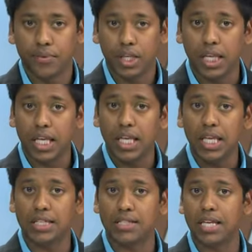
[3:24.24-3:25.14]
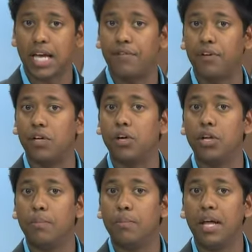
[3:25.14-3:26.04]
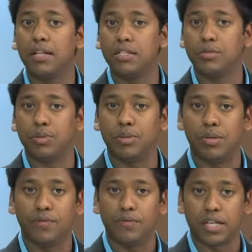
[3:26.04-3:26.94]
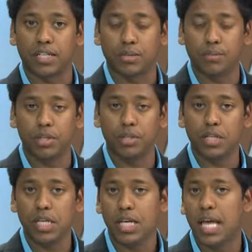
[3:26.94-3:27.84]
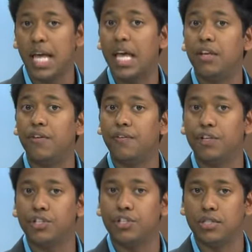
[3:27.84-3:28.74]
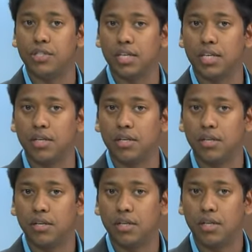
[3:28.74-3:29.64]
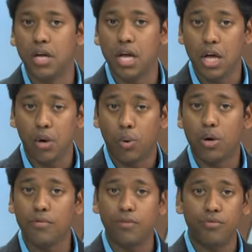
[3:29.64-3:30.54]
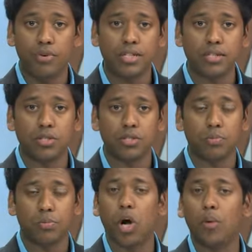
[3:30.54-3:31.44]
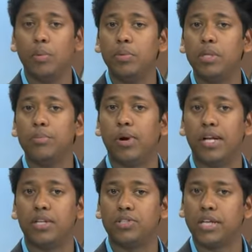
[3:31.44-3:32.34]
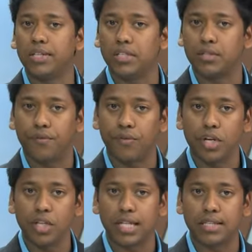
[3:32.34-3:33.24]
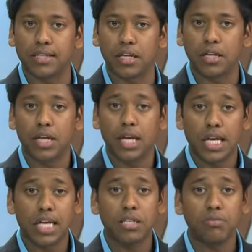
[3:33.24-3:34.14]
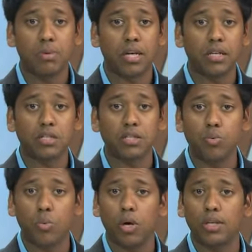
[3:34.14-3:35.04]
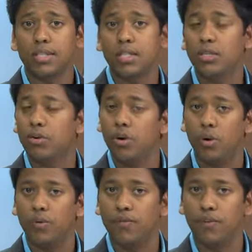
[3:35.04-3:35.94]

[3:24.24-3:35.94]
The key is to have a good balance between flexibility and efficiency. One of the reasons you probably branched out into freelancing is because you wanted your own